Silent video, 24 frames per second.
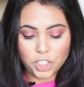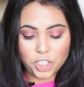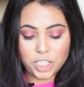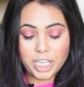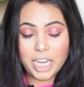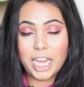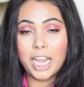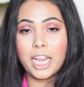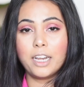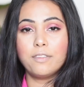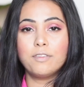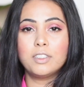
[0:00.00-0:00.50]

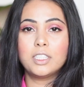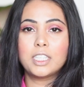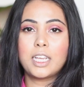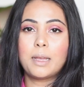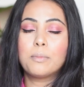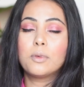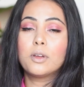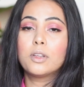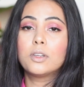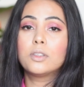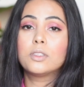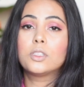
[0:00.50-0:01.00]
shade which I'm
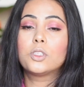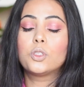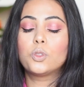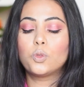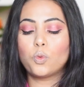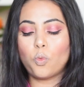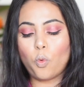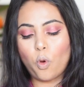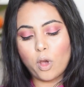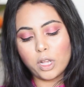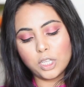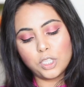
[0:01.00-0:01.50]
going to
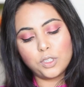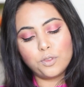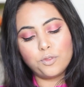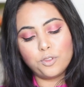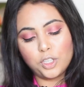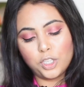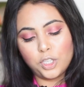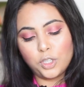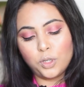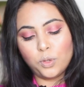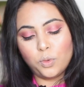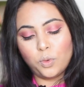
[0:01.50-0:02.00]
swatch for
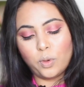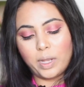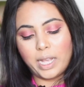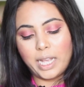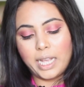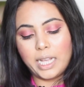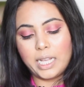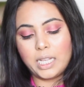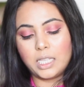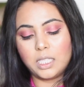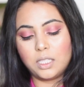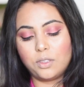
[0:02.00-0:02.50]
you
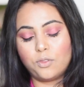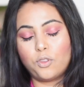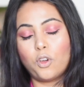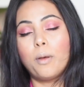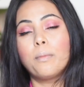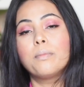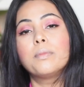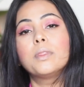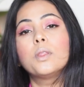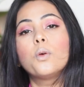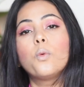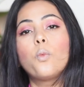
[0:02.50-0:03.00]
is
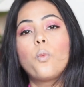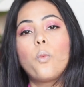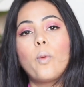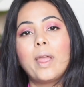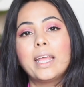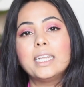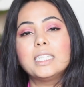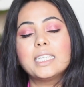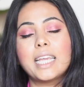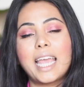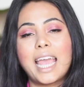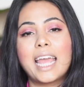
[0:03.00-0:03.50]
from the
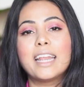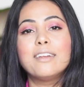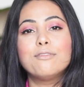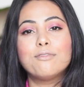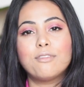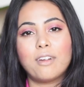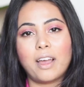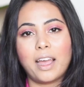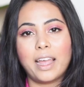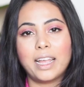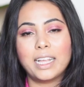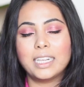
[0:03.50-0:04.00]
Wet n
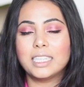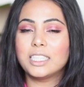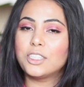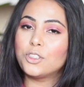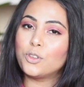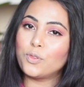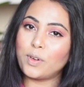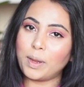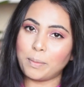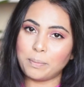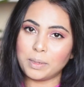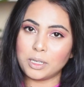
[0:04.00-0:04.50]
Wild
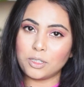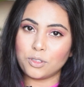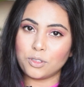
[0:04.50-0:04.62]
Rebel